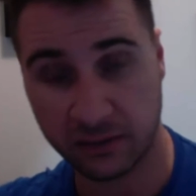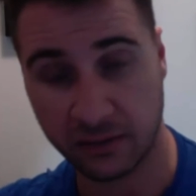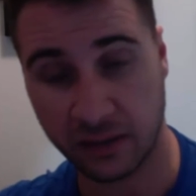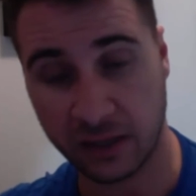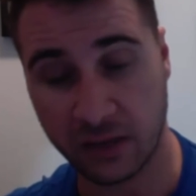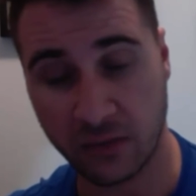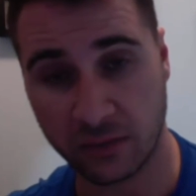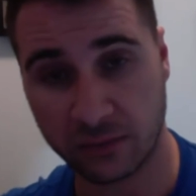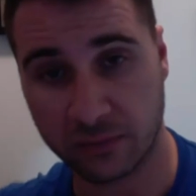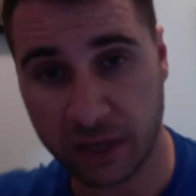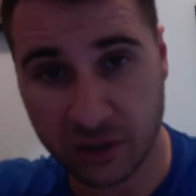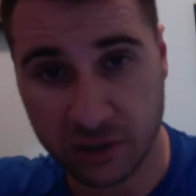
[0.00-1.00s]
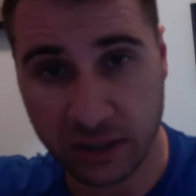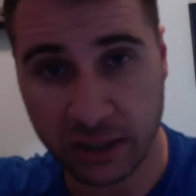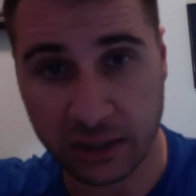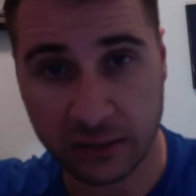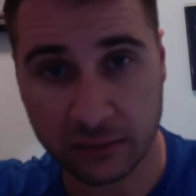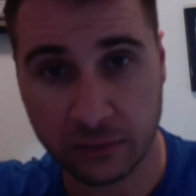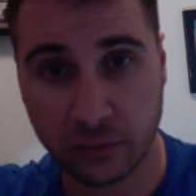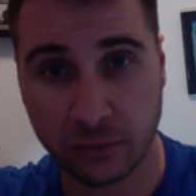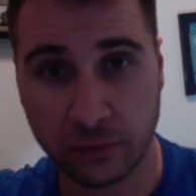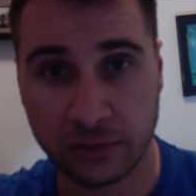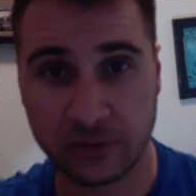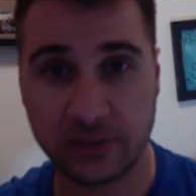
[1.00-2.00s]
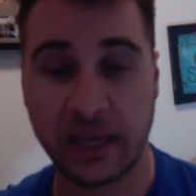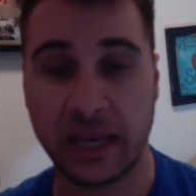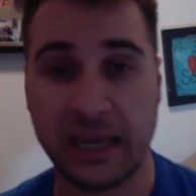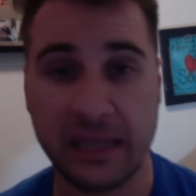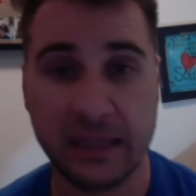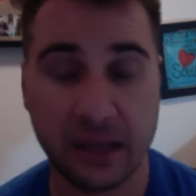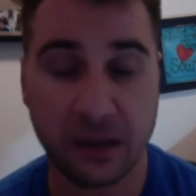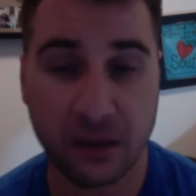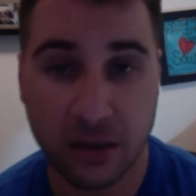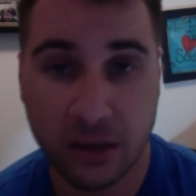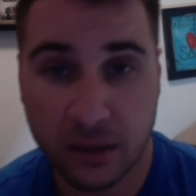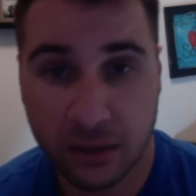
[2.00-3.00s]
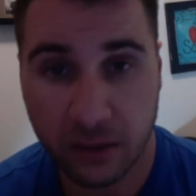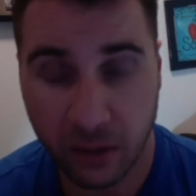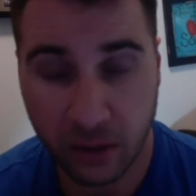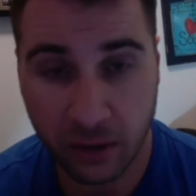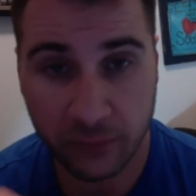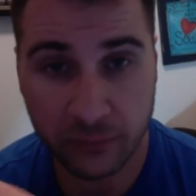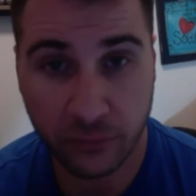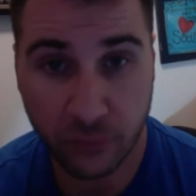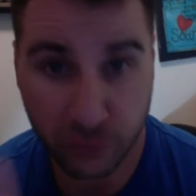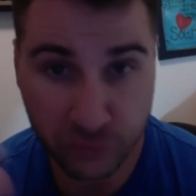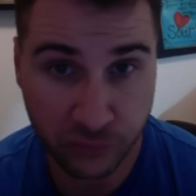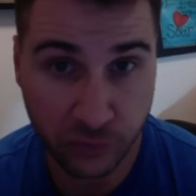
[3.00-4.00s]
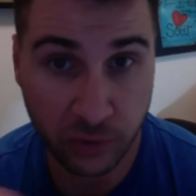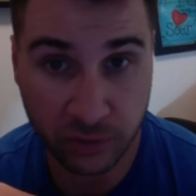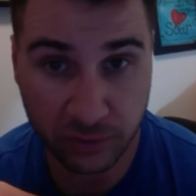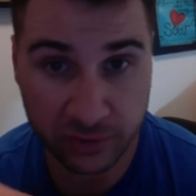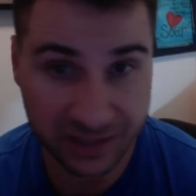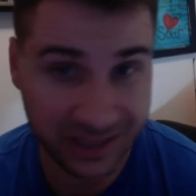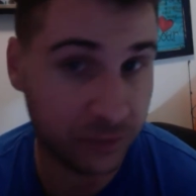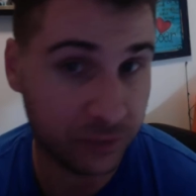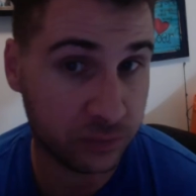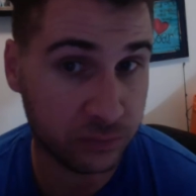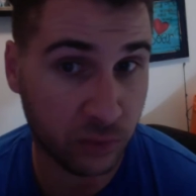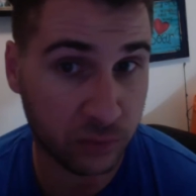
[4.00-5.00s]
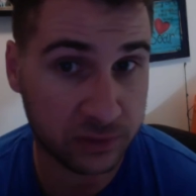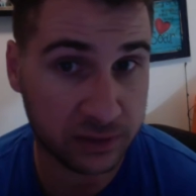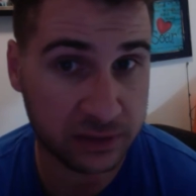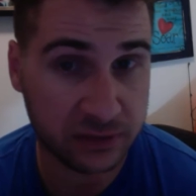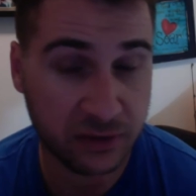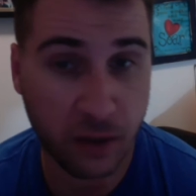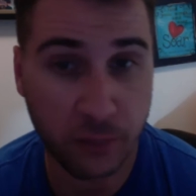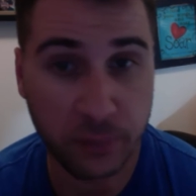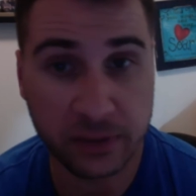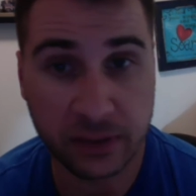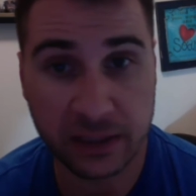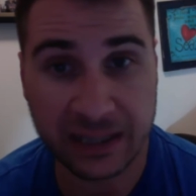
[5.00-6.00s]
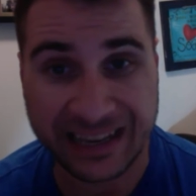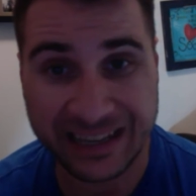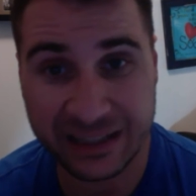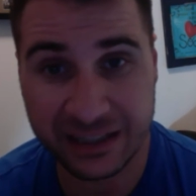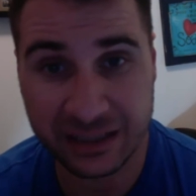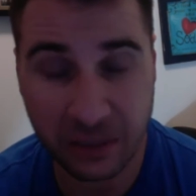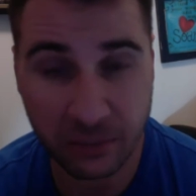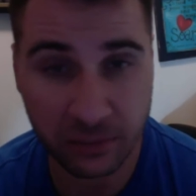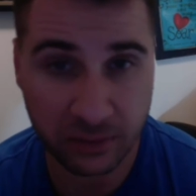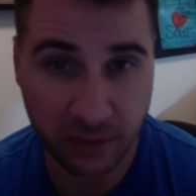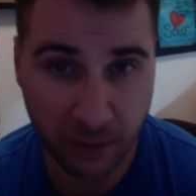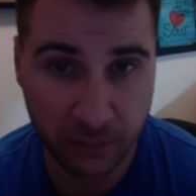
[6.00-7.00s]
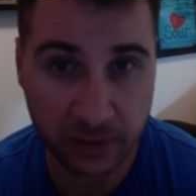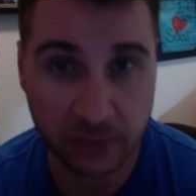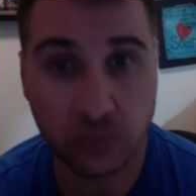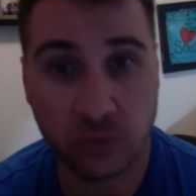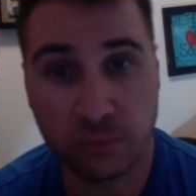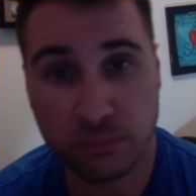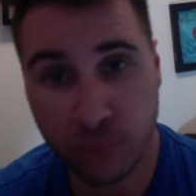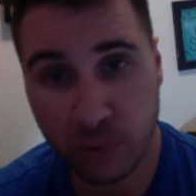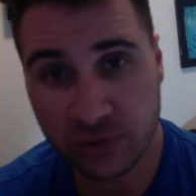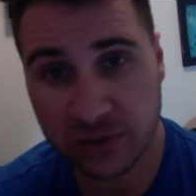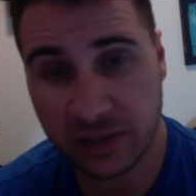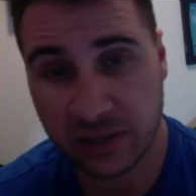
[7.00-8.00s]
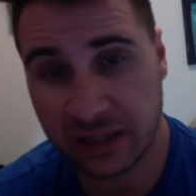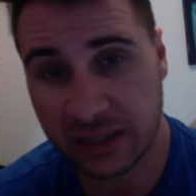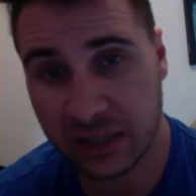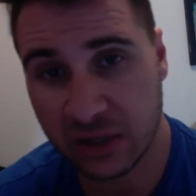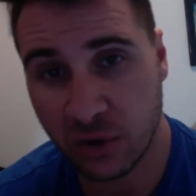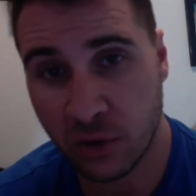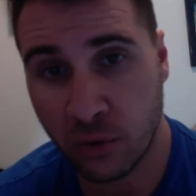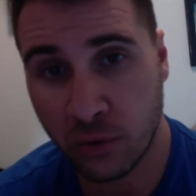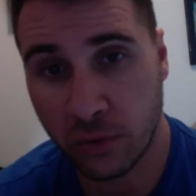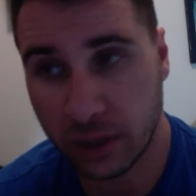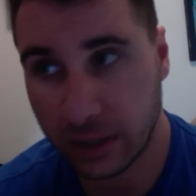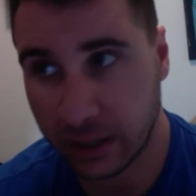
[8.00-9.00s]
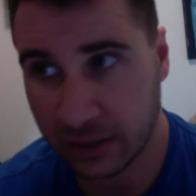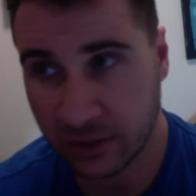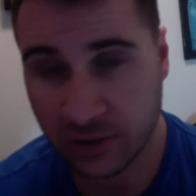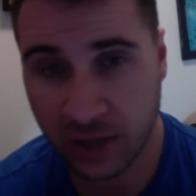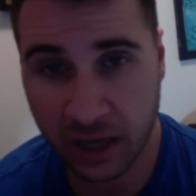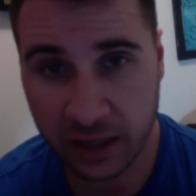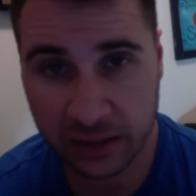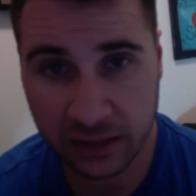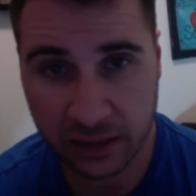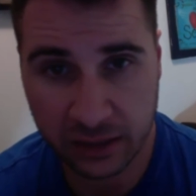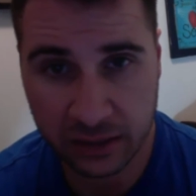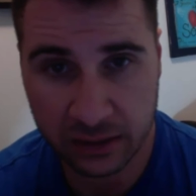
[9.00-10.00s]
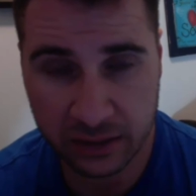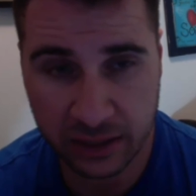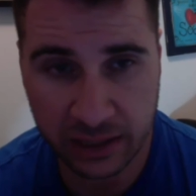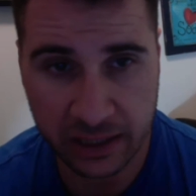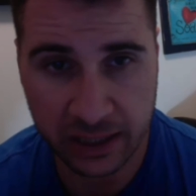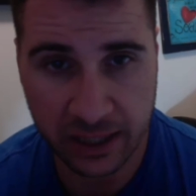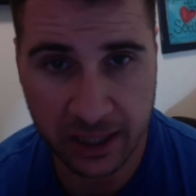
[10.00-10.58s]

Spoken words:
like you were mentioning, to stay in there, first of all, the skin would mostly stop it, and anything that would come in would most likely go inside the